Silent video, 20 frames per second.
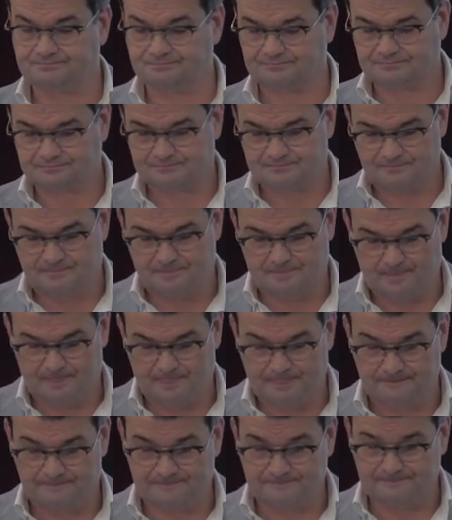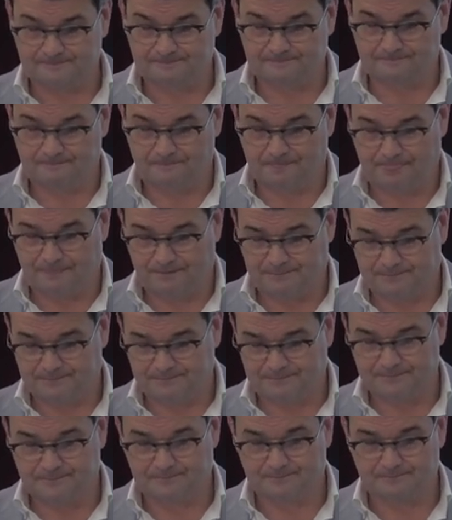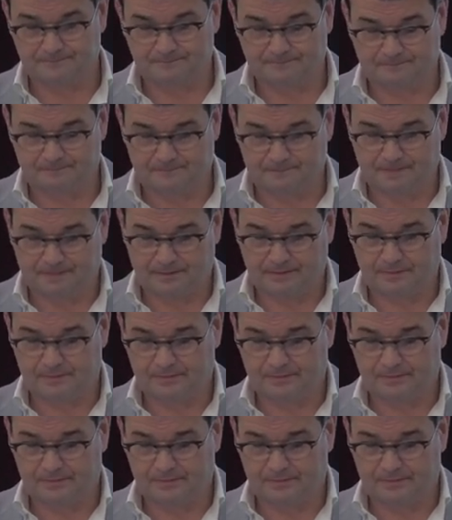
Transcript: No one is speaking in this clip.